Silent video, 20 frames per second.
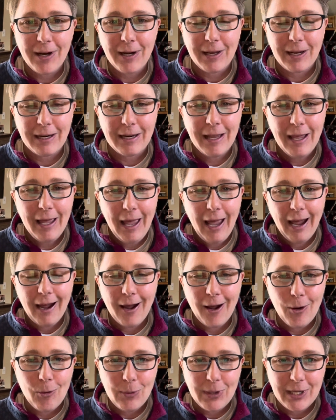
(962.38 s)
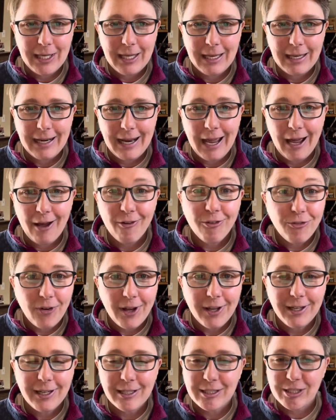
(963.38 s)
and we can have
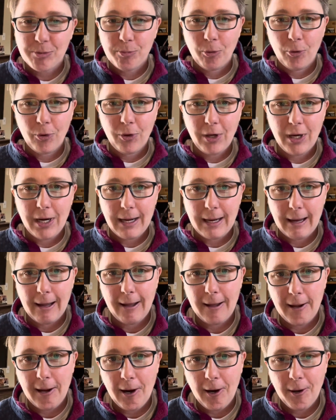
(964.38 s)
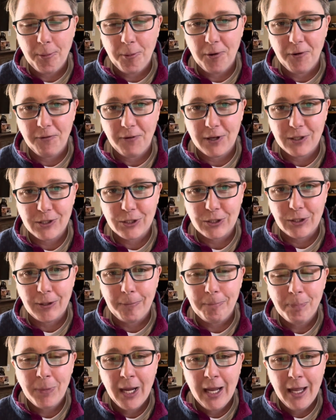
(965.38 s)
fun exploring our
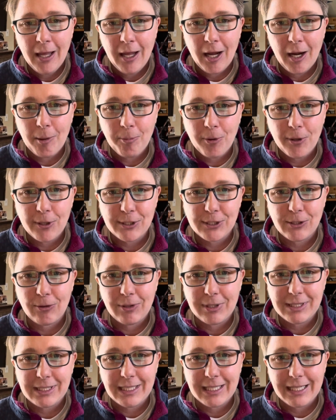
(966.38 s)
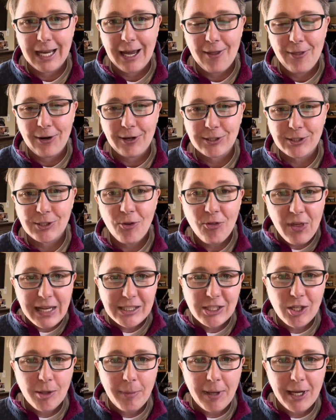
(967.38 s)
professional personas together. So thanks
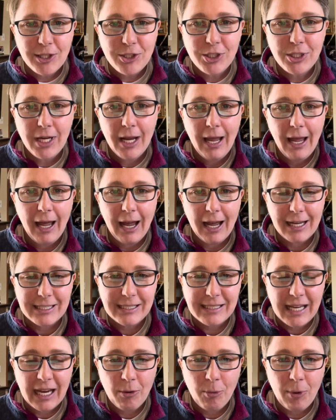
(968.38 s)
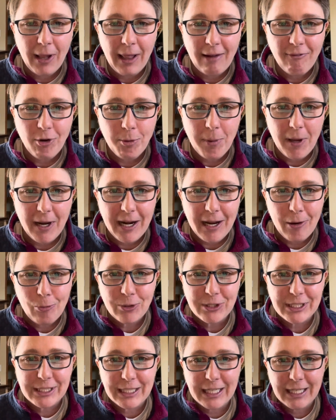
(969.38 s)
so much. Stay well, everybody. We'll
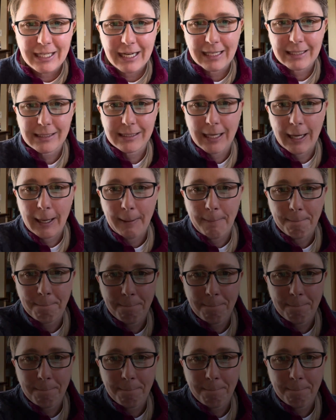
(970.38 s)
see you next time.